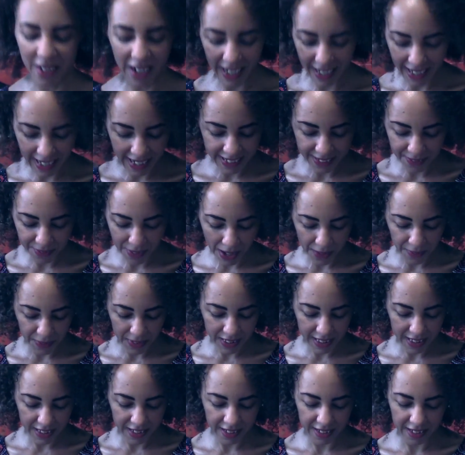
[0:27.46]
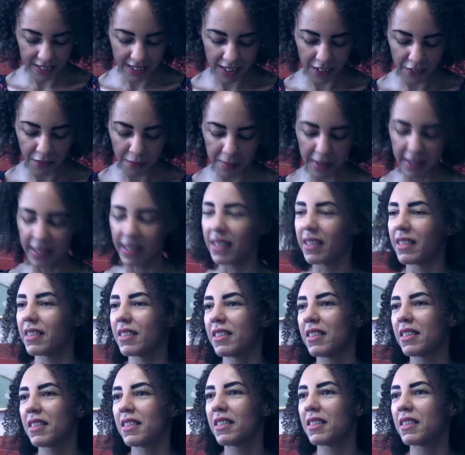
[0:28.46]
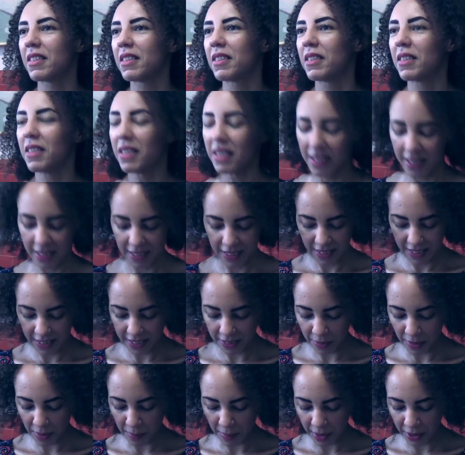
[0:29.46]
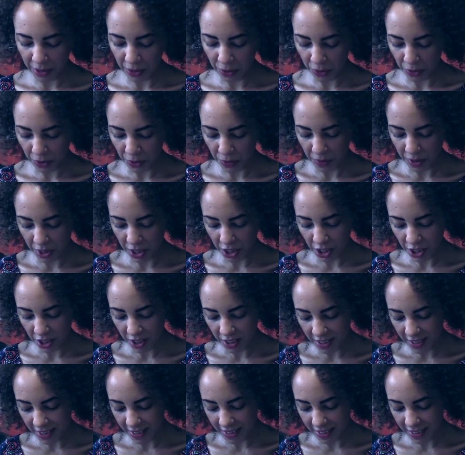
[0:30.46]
I really just love making this. It's one of my go-to dishes.